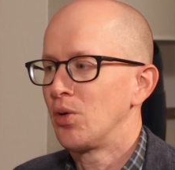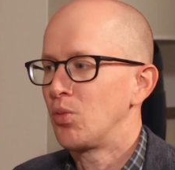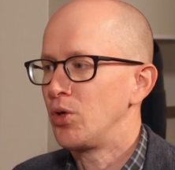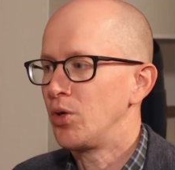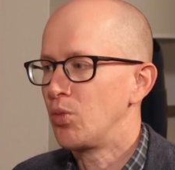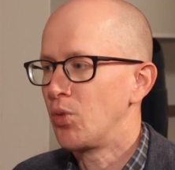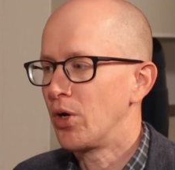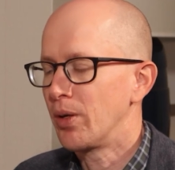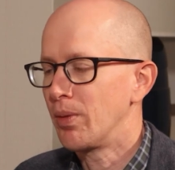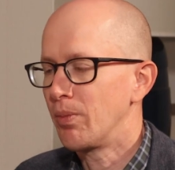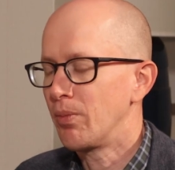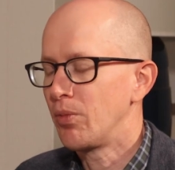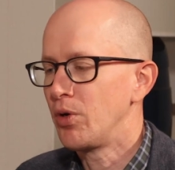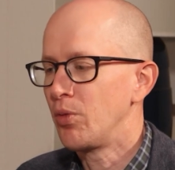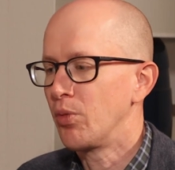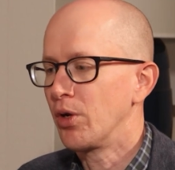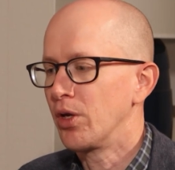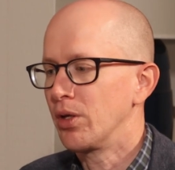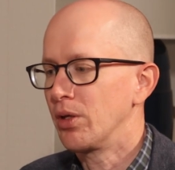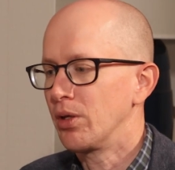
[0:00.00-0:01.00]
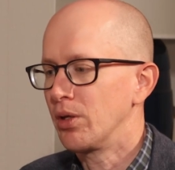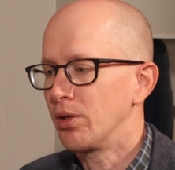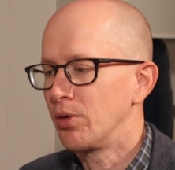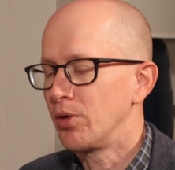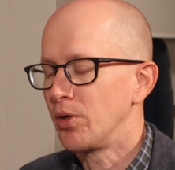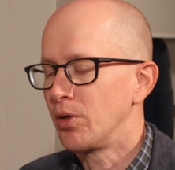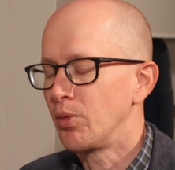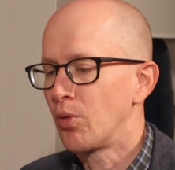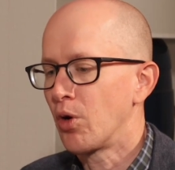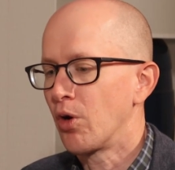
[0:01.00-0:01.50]
We want
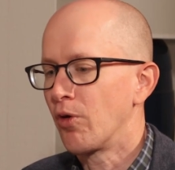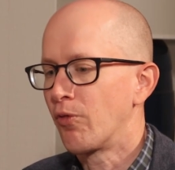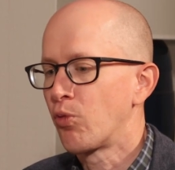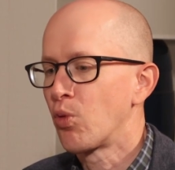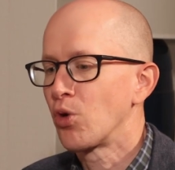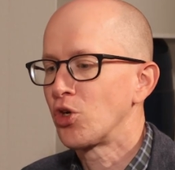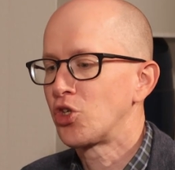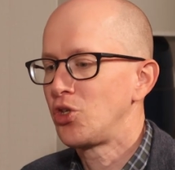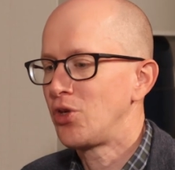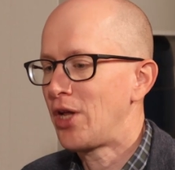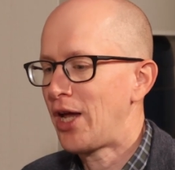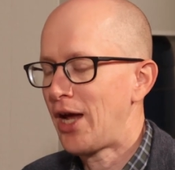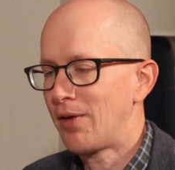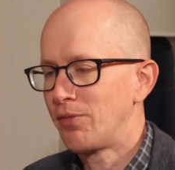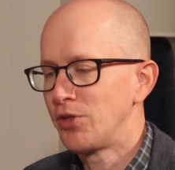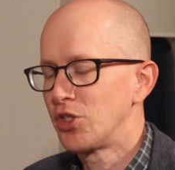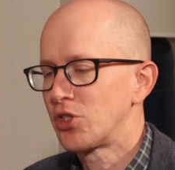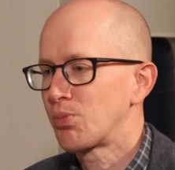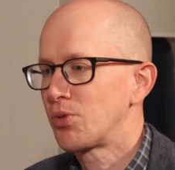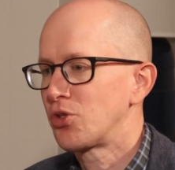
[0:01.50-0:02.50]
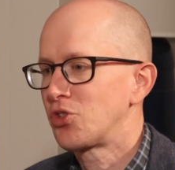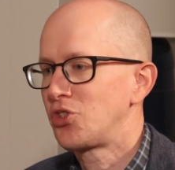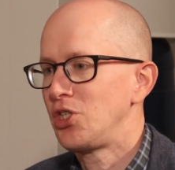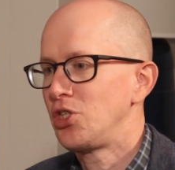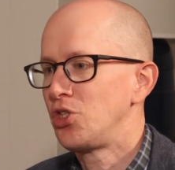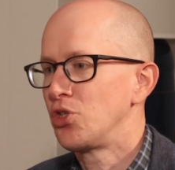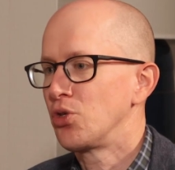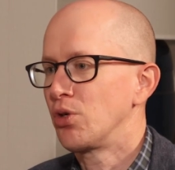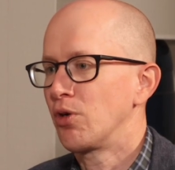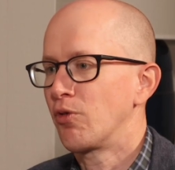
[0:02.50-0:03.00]
to, or force you to have this
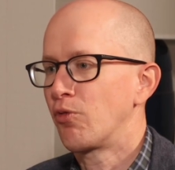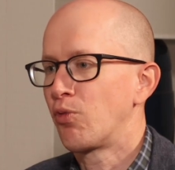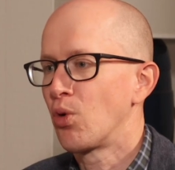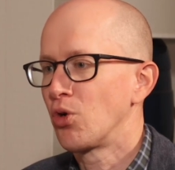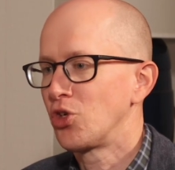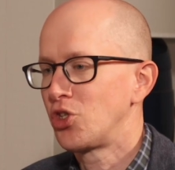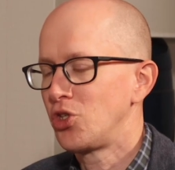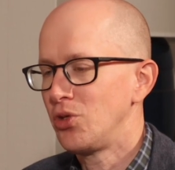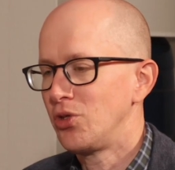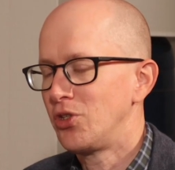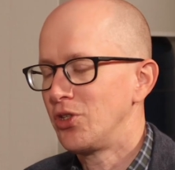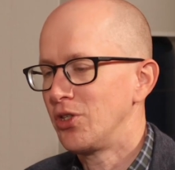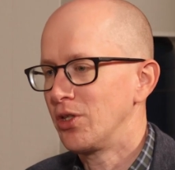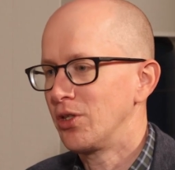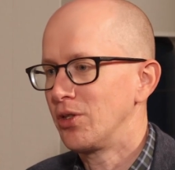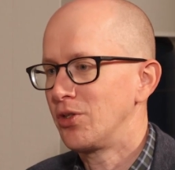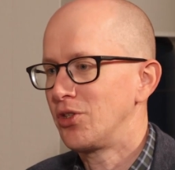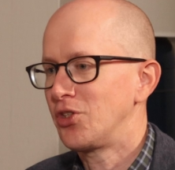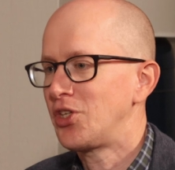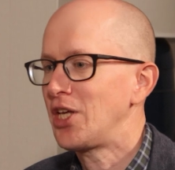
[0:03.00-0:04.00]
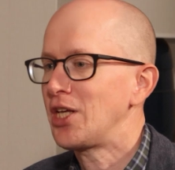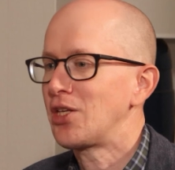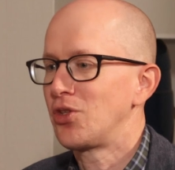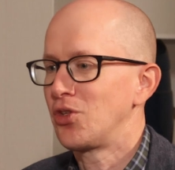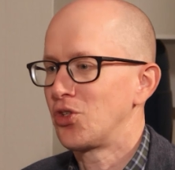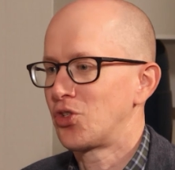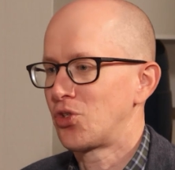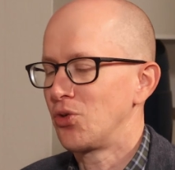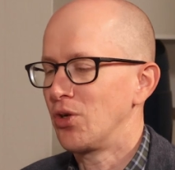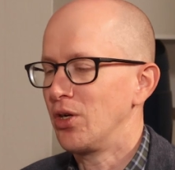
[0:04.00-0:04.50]
procedure, or force you to take
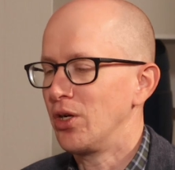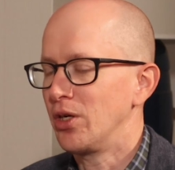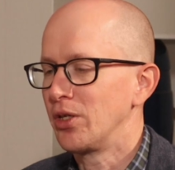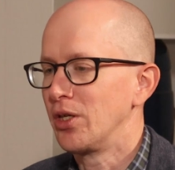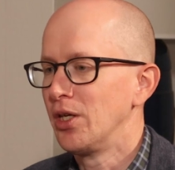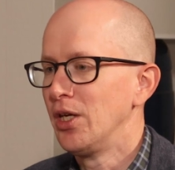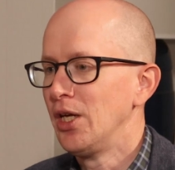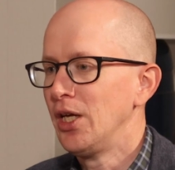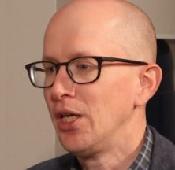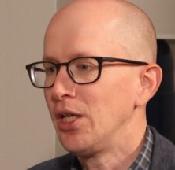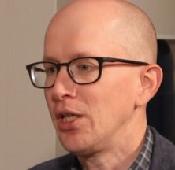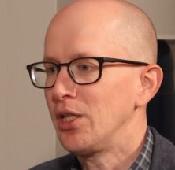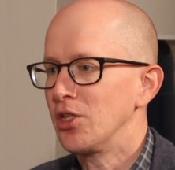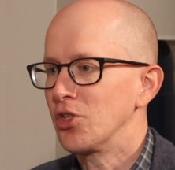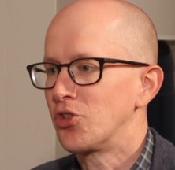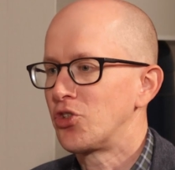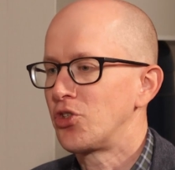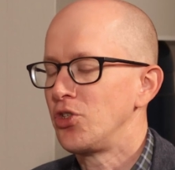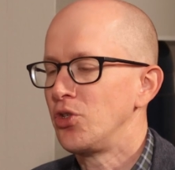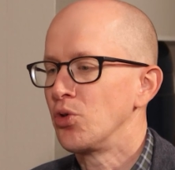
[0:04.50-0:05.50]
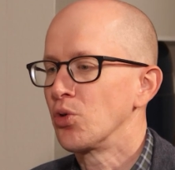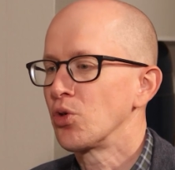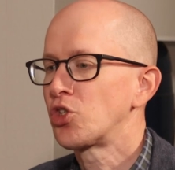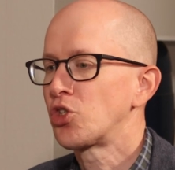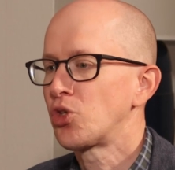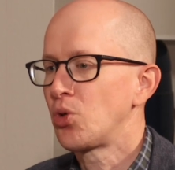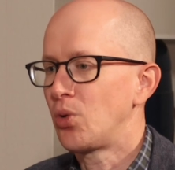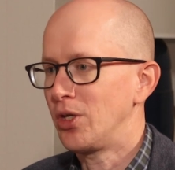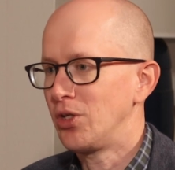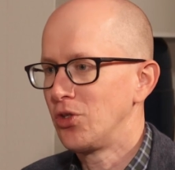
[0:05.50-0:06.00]
this drug. It's your
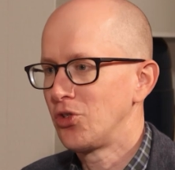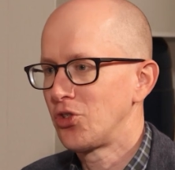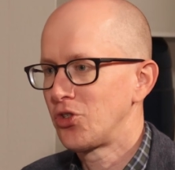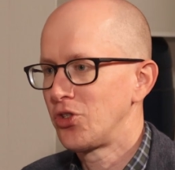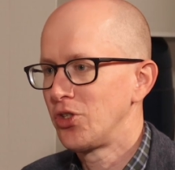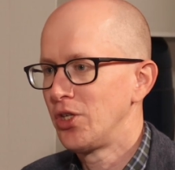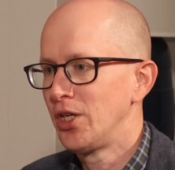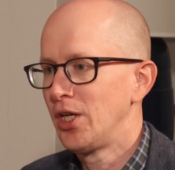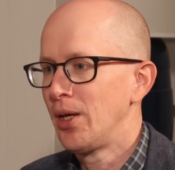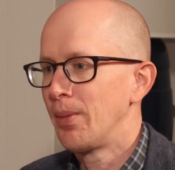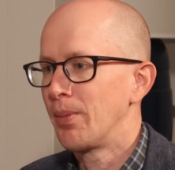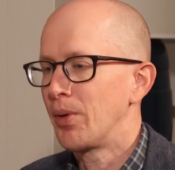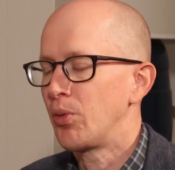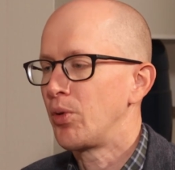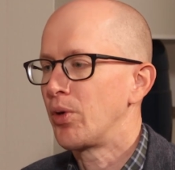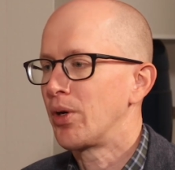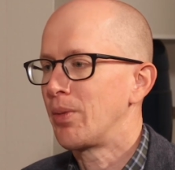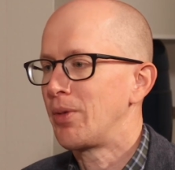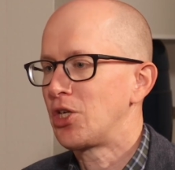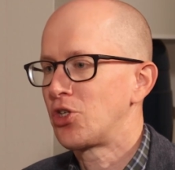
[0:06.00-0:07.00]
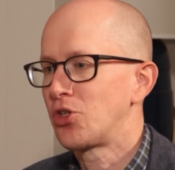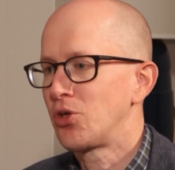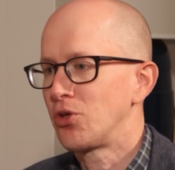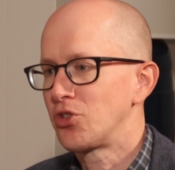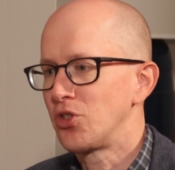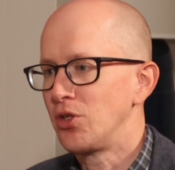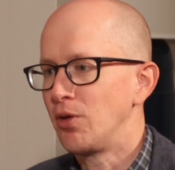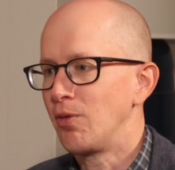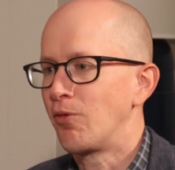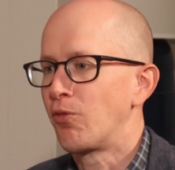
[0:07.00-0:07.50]
choice, but we want to make sure
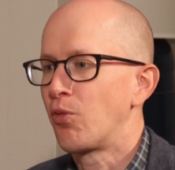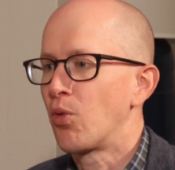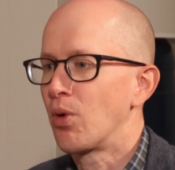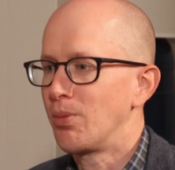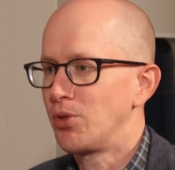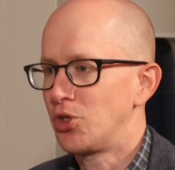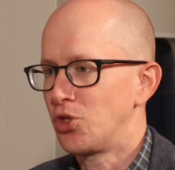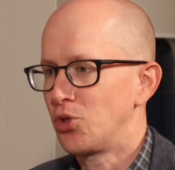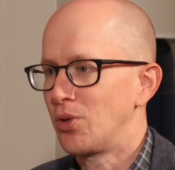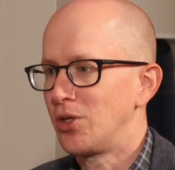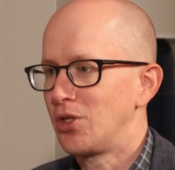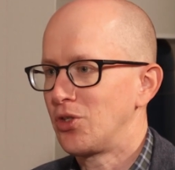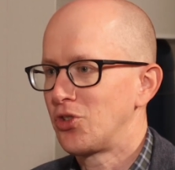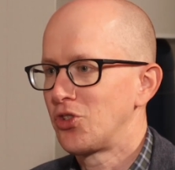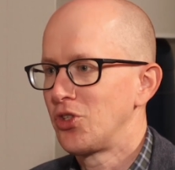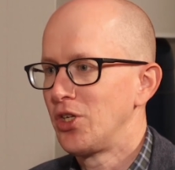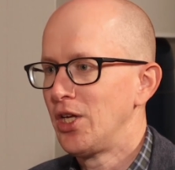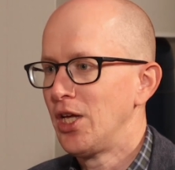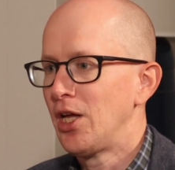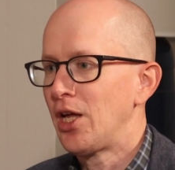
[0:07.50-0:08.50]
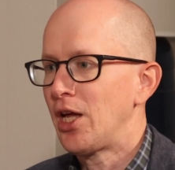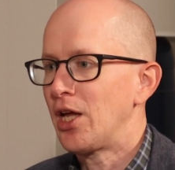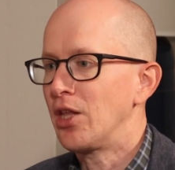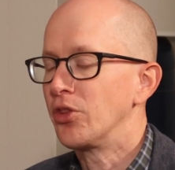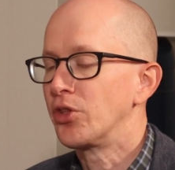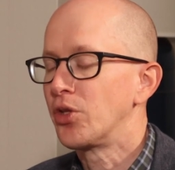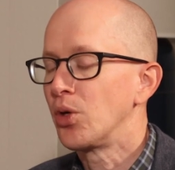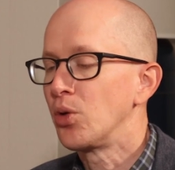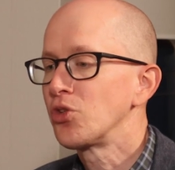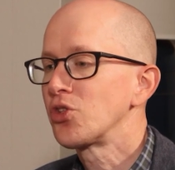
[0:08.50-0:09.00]
it's an informed choice.
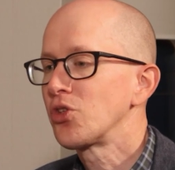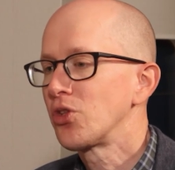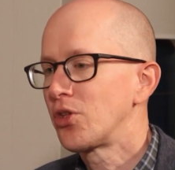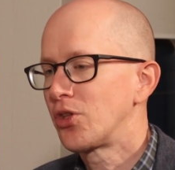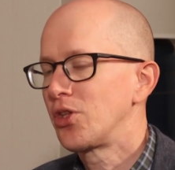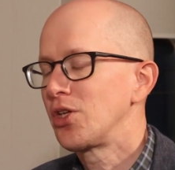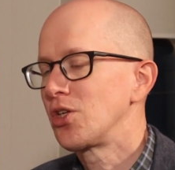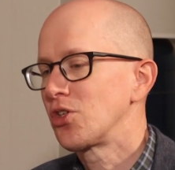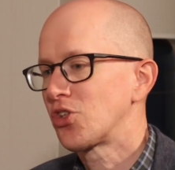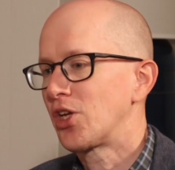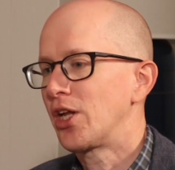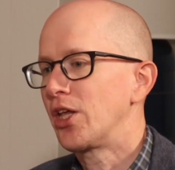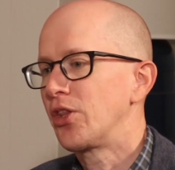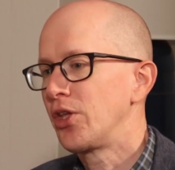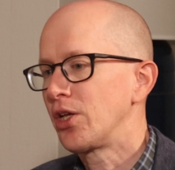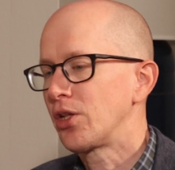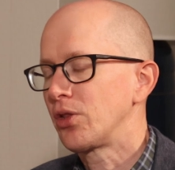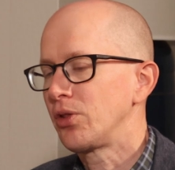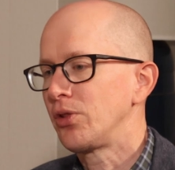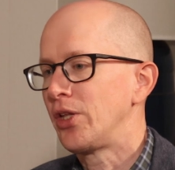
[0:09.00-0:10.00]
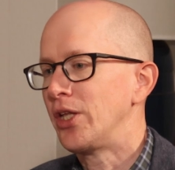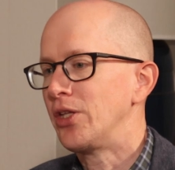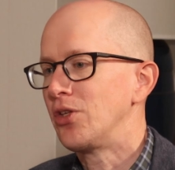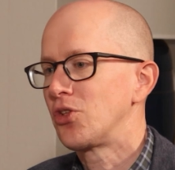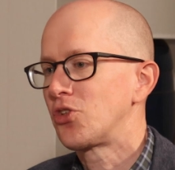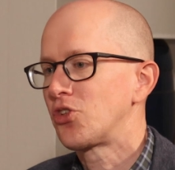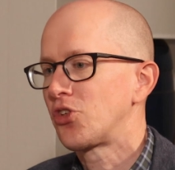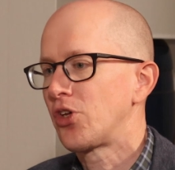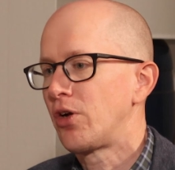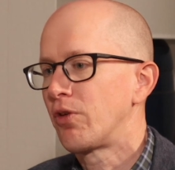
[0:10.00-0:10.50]
And those are the things that I think lend
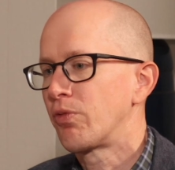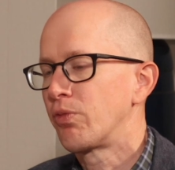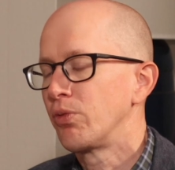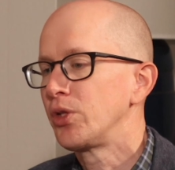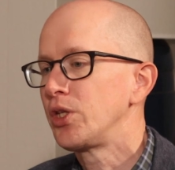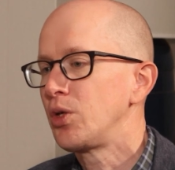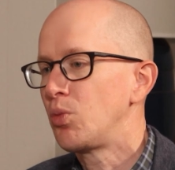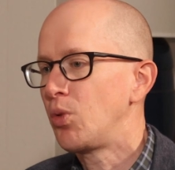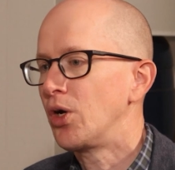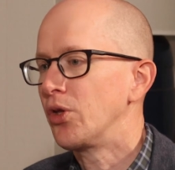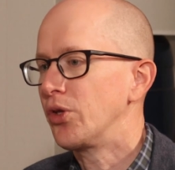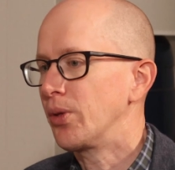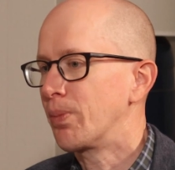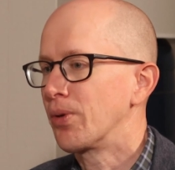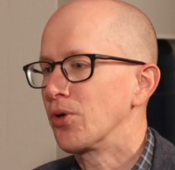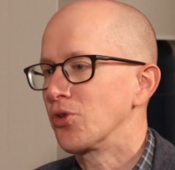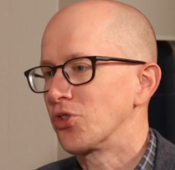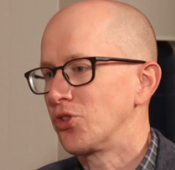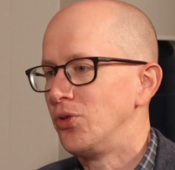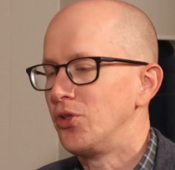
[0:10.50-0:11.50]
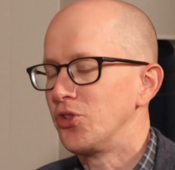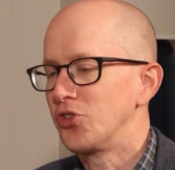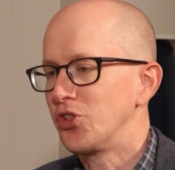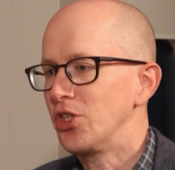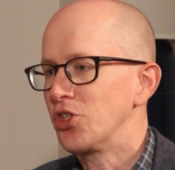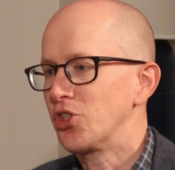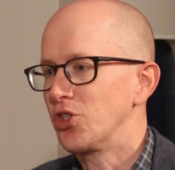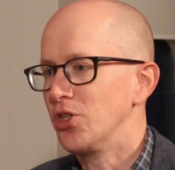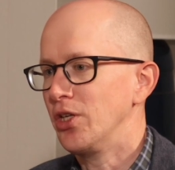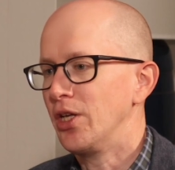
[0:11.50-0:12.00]
itself really well to
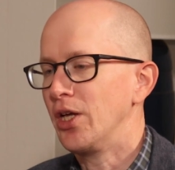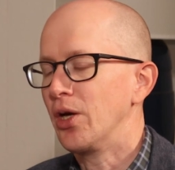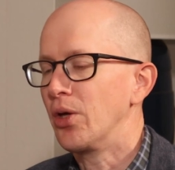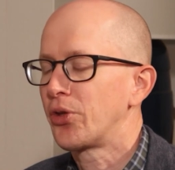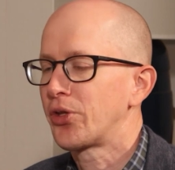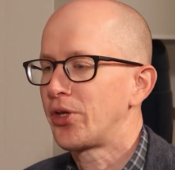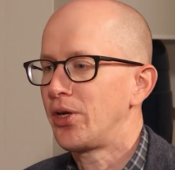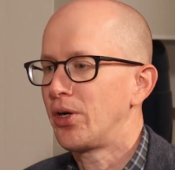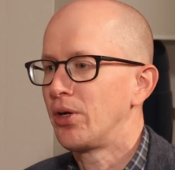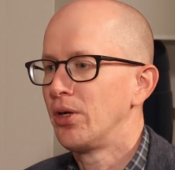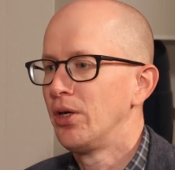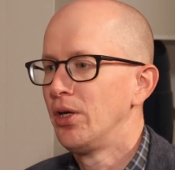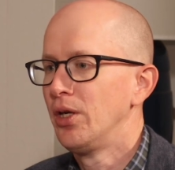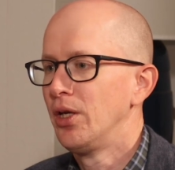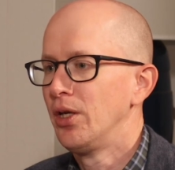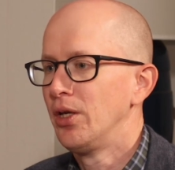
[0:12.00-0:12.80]
personalization in healthcare.